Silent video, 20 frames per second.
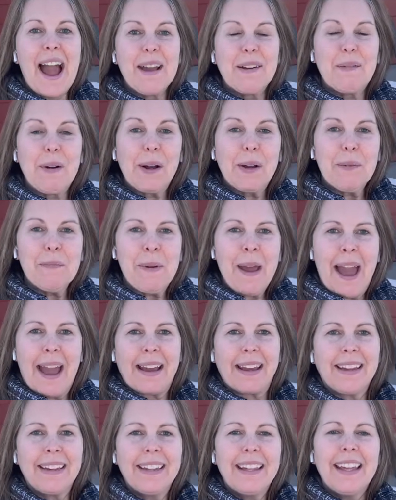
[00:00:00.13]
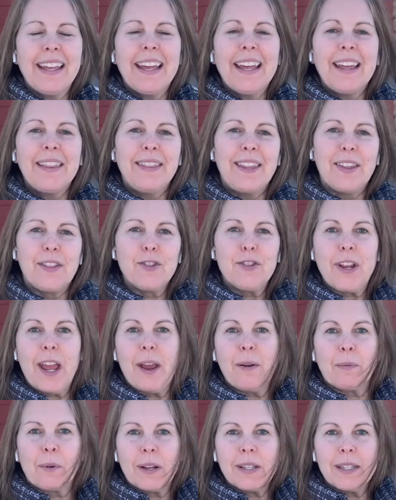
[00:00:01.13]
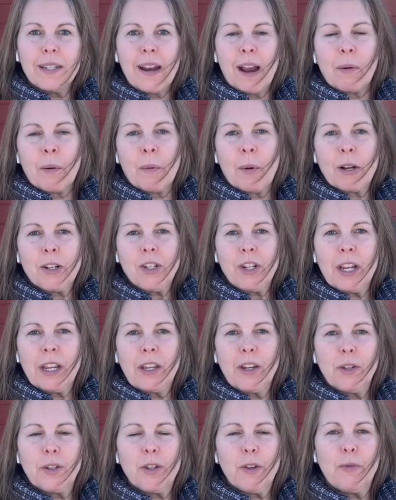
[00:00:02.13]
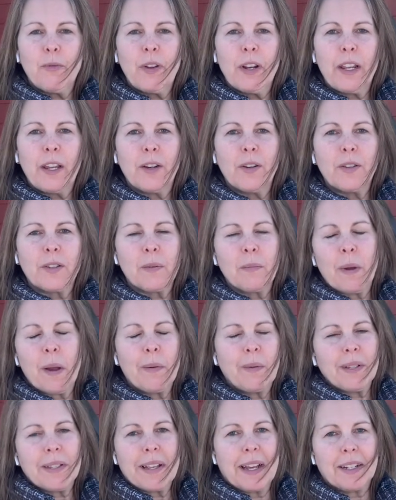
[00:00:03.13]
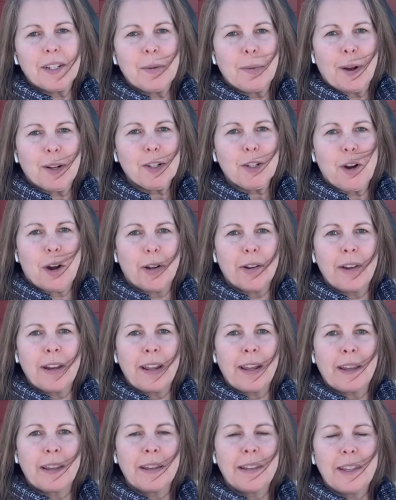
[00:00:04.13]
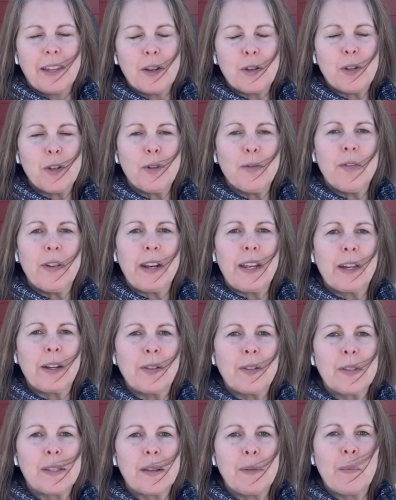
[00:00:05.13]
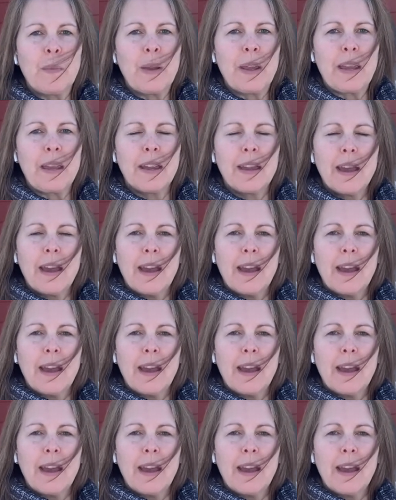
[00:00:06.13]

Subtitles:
welcome back. The other day, Russ and I were watching YouTube videos, and we always like to watch gardening YouTube videos, and we